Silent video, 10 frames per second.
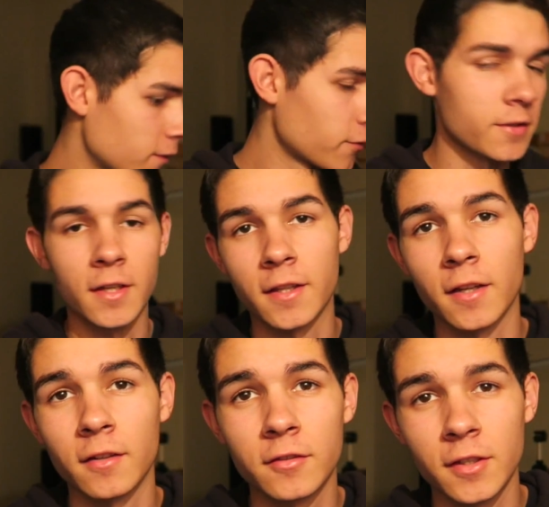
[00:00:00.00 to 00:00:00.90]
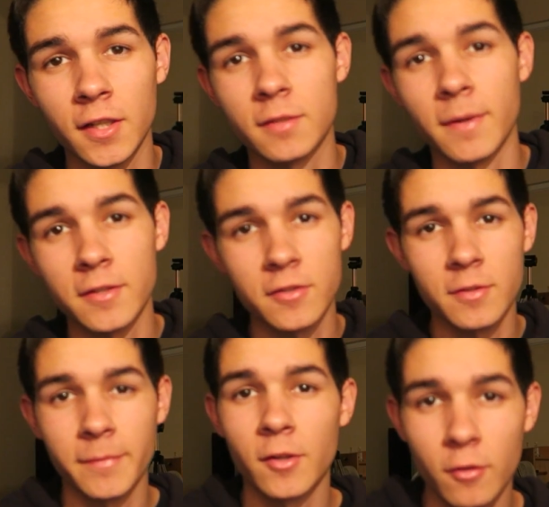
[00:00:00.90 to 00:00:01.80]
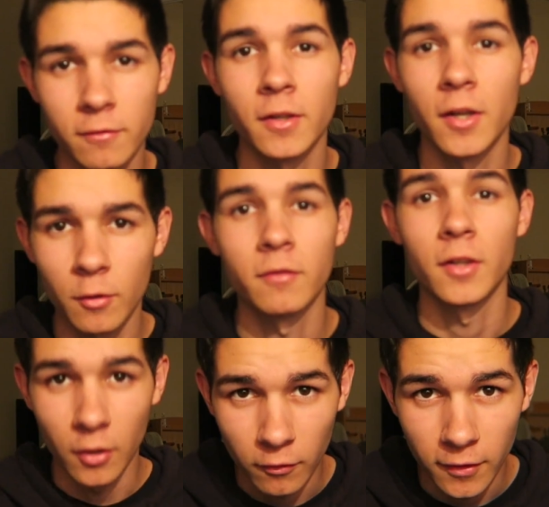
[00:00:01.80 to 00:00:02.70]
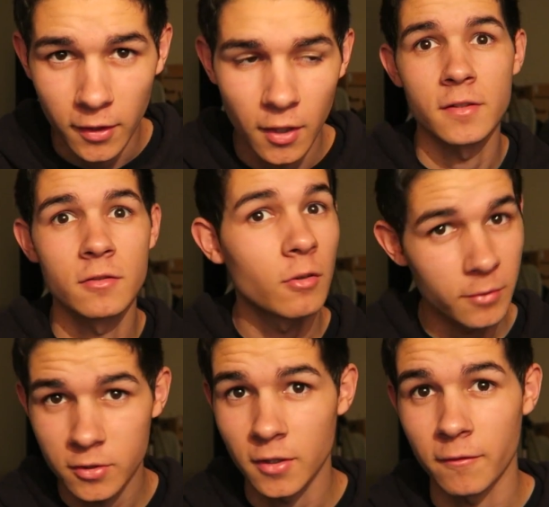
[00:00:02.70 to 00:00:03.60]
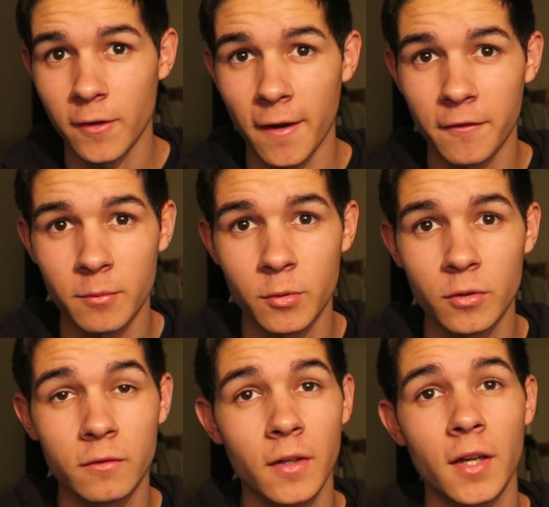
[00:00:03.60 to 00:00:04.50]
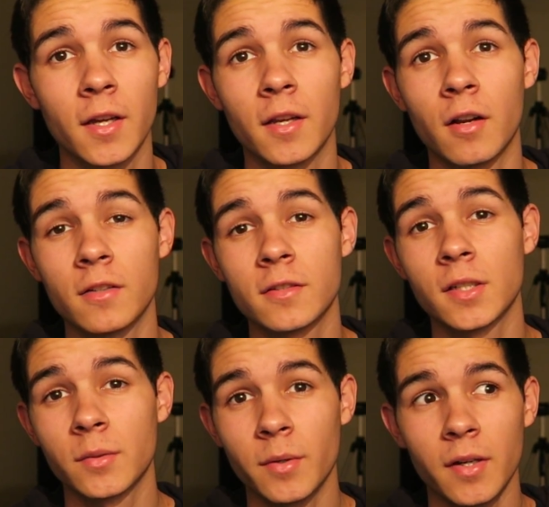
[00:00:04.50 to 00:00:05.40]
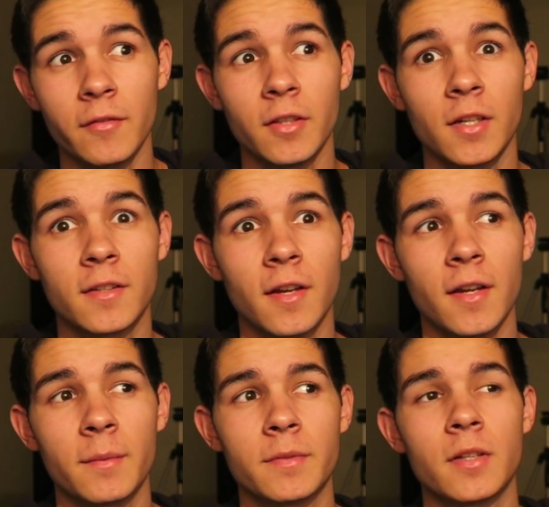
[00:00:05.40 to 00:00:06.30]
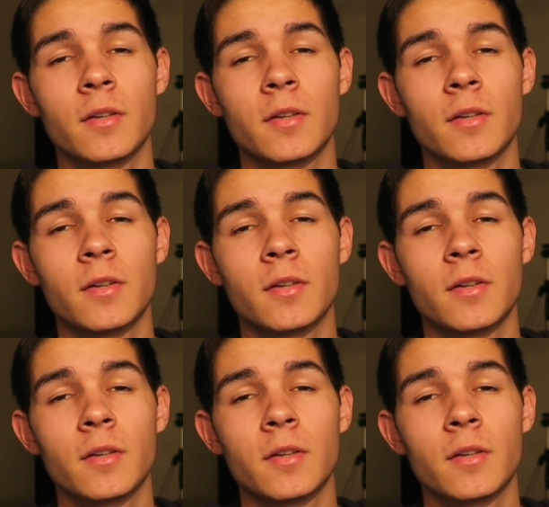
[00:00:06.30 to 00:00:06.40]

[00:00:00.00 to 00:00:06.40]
It's for Cynthia. She keeps messaging me over and over and over. There's so much stuff we have to move, and honestly, we don't have a lot of time,